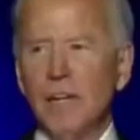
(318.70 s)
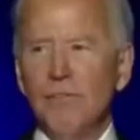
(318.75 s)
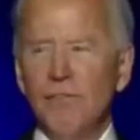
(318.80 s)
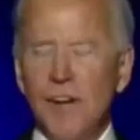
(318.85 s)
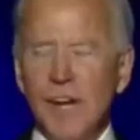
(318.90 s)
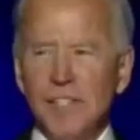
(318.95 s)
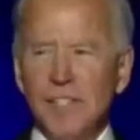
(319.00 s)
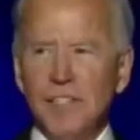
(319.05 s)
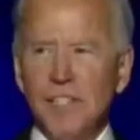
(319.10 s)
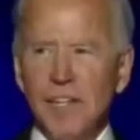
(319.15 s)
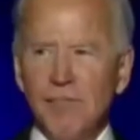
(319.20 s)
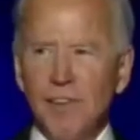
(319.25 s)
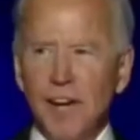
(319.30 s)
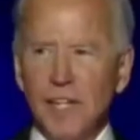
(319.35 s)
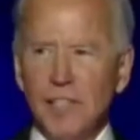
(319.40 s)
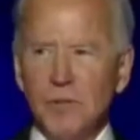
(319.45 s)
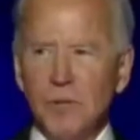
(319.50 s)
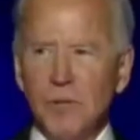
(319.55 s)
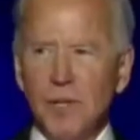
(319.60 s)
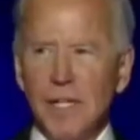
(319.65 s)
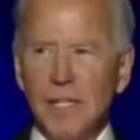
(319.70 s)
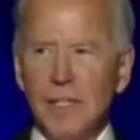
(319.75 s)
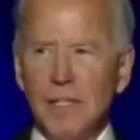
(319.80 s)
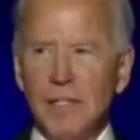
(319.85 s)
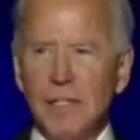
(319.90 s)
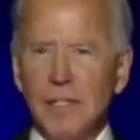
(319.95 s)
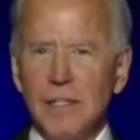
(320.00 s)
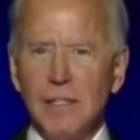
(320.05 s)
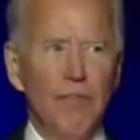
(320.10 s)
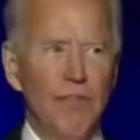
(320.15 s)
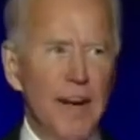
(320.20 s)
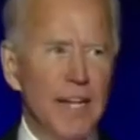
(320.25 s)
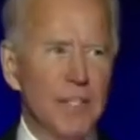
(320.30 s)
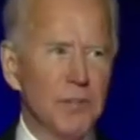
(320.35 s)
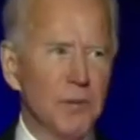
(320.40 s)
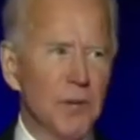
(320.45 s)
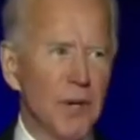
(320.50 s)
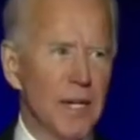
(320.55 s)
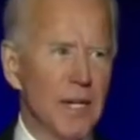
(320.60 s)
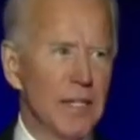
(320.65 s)
convincing victory, a
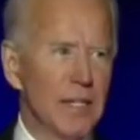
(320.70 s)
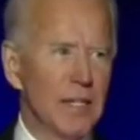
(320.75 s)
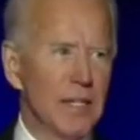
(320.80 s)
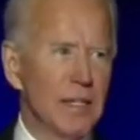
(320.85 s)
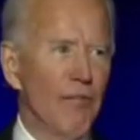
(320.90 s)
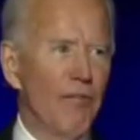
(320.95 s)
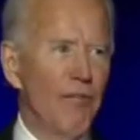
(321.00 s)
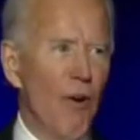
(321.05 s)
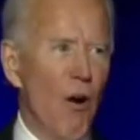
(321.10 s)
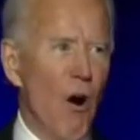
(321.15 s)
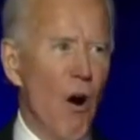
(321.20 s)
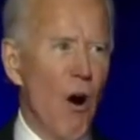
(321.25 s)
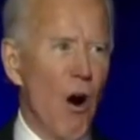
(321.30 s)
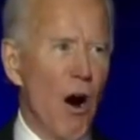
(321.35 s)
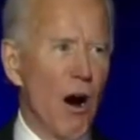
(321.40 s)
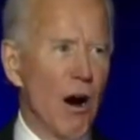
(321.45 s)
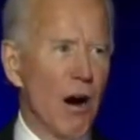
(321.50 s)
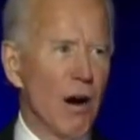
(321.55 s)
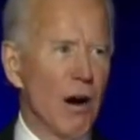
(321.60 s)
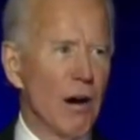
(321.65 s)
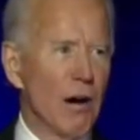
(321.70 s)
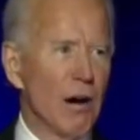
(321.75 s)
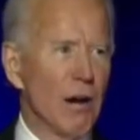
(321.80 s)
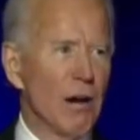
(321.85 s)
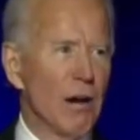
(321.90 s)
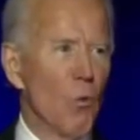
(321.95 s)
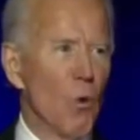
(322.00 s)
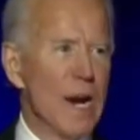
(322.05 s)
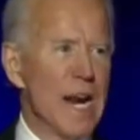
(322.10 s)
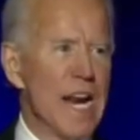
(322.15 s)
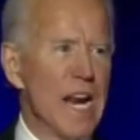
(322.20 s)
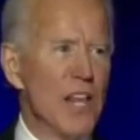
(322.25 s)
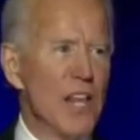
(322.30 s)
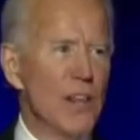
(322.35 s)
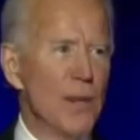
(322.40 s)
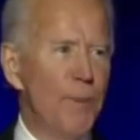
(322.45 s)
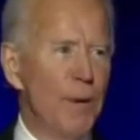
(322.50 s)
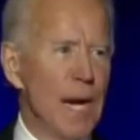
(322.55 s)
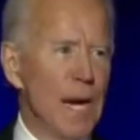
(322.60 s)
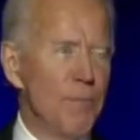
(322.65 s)
victory for
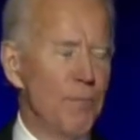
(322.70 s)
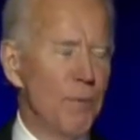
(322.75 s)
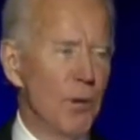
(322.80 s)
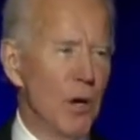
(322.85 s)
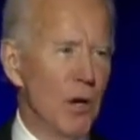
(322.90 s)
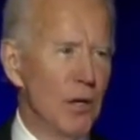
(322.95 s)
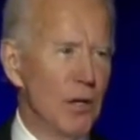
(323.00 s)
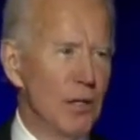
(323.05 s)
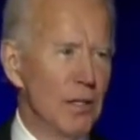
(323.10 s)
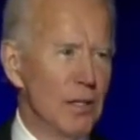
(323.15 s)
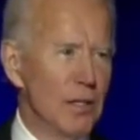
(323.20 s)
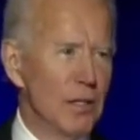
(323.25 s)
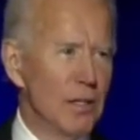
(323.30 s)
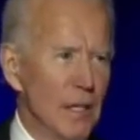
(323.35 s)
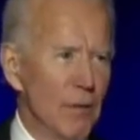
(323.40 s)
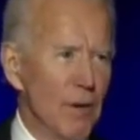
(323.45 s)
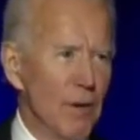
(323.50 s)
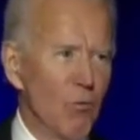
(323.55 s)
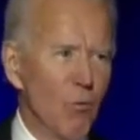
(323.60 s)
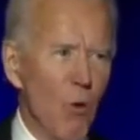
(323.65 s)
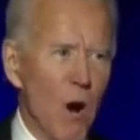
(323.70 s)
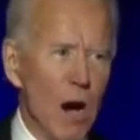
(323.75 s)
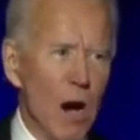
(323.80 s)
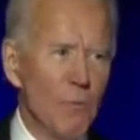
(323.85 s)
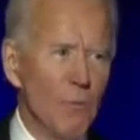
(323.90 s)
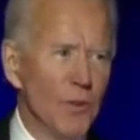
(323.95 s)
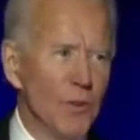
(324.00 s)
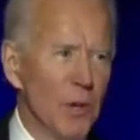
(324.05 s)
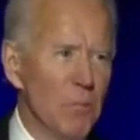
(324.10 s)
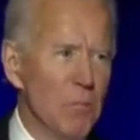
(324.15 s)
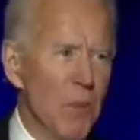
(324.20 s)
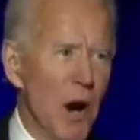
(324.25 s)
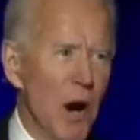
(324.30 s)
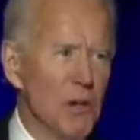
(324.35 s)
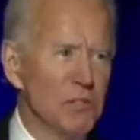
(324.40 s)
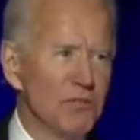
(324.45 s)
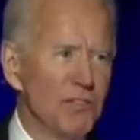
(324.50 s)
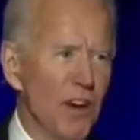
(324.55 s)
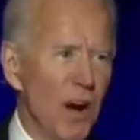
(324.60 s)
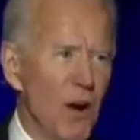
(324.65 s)
we the people. We've won with the
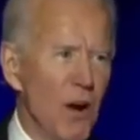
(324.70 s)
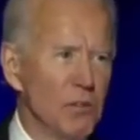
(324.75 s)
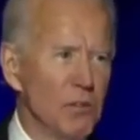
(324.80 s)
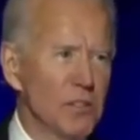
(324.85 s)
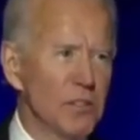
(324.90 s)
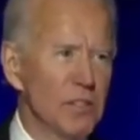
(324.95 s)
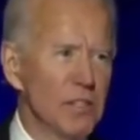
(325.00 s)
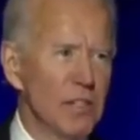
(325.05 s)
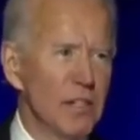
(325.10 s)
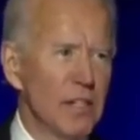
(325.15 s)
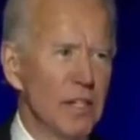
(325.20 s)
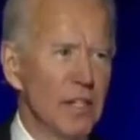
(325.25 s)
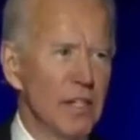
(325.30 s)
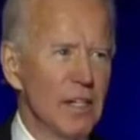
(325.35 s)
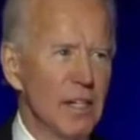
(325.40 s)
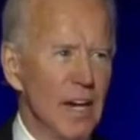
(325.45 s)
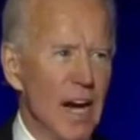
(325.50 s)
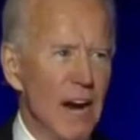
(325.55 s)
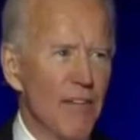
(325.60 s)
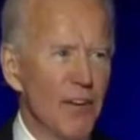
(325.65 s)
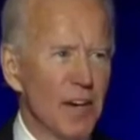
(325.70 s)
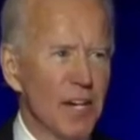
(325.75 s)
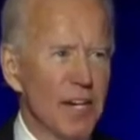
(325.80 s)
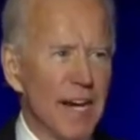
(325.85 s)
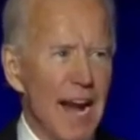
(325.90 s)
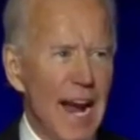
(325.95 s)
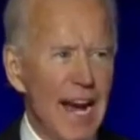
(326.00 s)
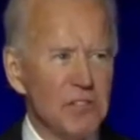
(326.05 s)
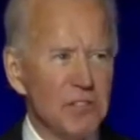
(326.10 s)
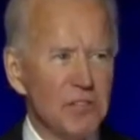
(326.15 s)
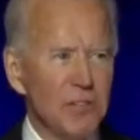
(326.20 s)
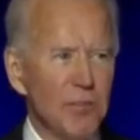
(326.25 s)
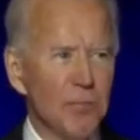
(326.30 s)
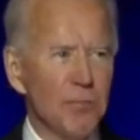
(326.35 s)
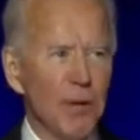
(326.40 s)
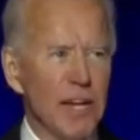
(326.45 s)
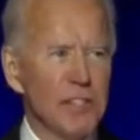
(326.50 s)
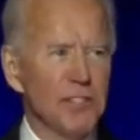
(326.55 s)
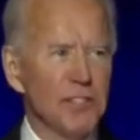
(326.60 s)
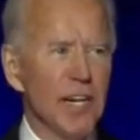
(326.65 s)
most votes ever cast on
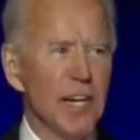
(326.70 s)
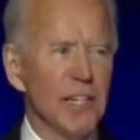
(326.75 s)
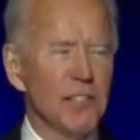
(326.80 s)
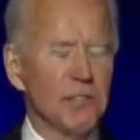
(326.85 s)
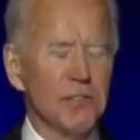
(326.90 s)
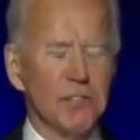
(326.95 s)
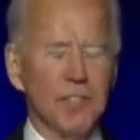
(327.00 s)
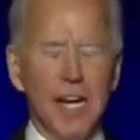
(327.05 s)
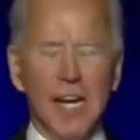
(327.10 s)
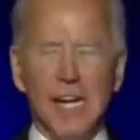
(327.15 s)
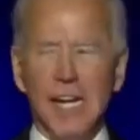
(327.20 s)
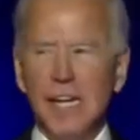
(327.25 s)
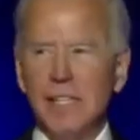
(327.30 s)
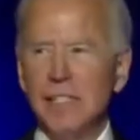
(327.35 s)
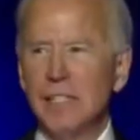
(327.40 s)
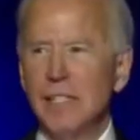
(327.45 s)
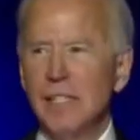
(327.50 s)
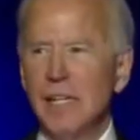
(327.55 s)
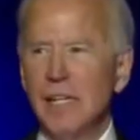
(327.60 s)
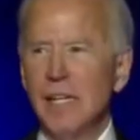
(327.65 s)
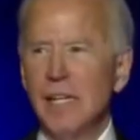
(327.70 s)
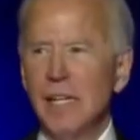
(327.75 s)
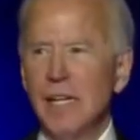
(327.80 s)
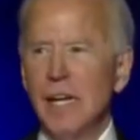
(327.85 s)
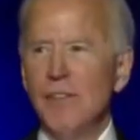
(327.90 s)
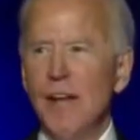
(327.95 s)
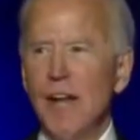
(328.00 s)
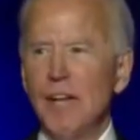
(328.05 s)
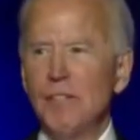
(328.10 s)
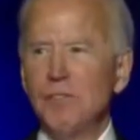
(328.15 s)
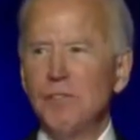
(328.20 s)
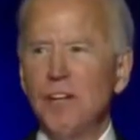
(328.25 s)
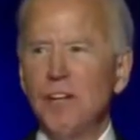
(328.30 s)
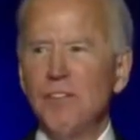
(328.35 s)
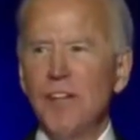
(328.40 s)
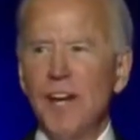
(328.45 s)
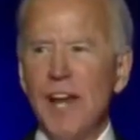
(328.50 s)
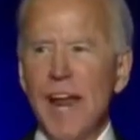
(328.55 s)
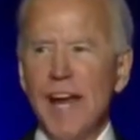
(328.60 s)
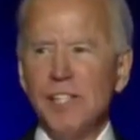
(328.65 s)
a presidential ticket in the
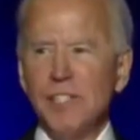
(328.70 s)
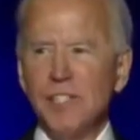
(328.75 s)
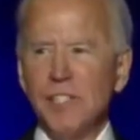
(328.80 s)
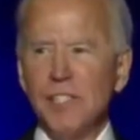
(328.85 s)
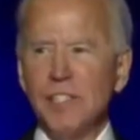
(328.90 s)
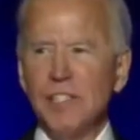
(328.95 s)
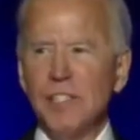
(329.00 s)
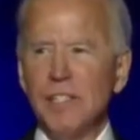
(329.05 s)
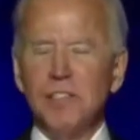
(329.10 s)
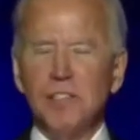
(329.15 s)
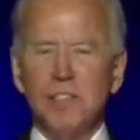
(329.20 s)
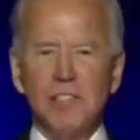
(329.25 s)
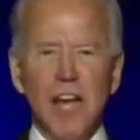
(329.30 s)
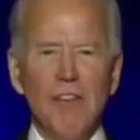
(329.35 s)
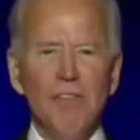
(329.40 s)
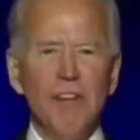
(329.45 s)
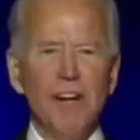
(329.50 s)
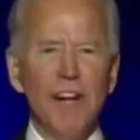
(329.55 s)
history of the nation. 74